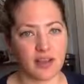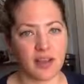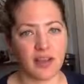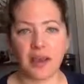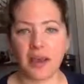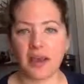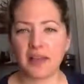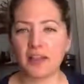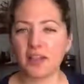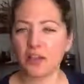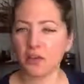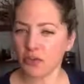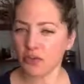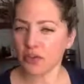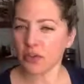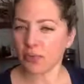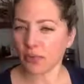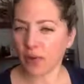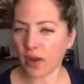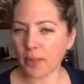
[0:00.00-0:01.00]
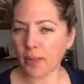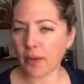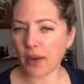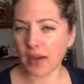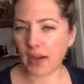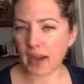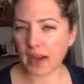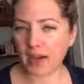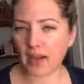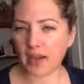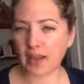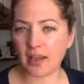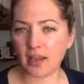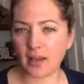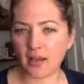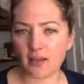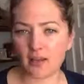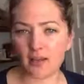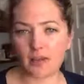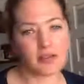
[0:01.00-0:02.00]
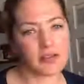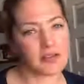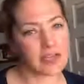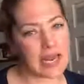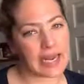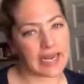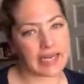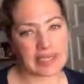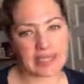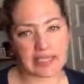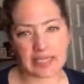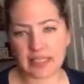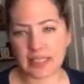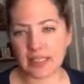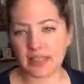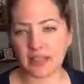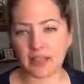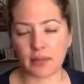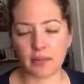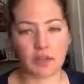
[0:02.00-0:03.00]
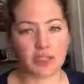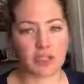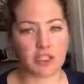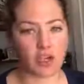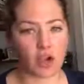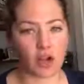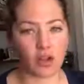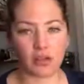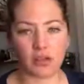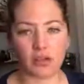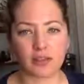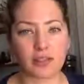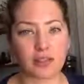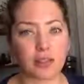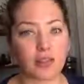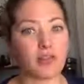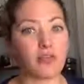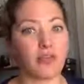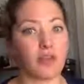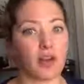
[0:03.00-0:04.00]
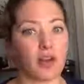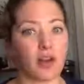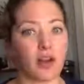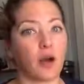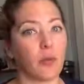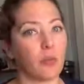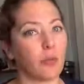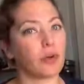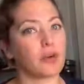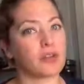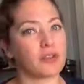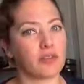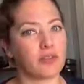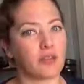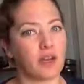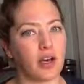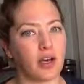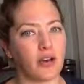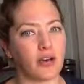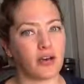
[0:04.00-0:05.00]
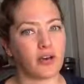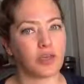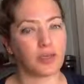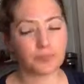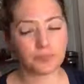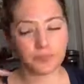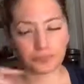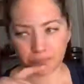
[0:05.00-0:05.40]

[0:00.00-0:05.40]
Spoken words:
And they usually run about $80 to $90 something, if not upwards of $100.